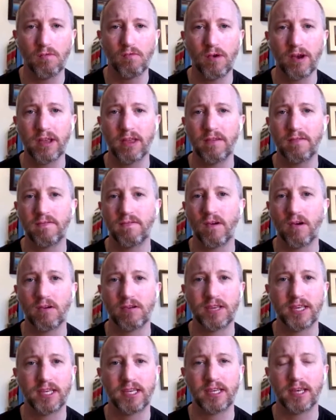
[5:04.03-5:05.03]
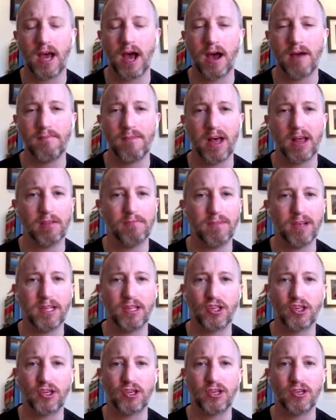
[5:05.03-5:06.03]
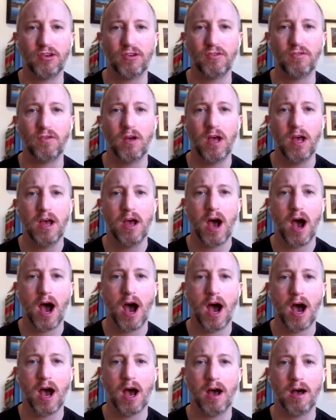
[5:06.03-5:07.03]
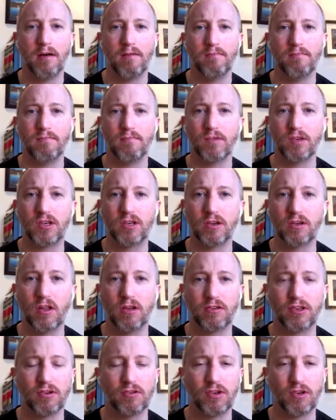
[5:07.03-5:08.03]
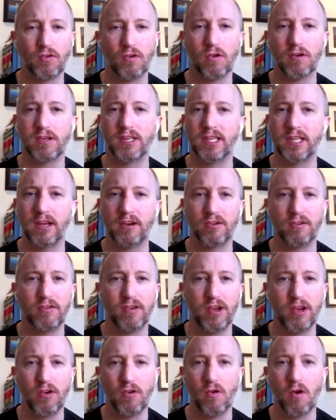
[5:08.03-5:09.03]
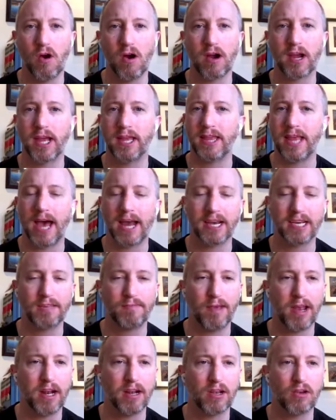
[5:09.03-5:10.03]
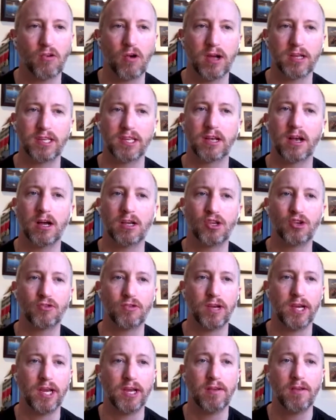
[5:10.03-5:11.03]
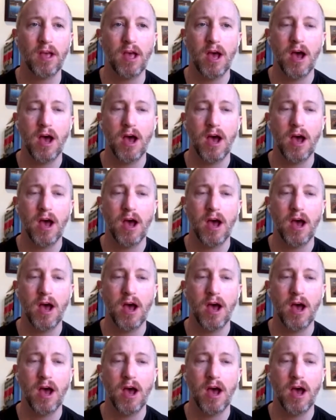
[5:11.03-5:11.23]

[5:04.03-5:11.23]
of the first elements to close their doors. Theater in New York, and that expanded across the country.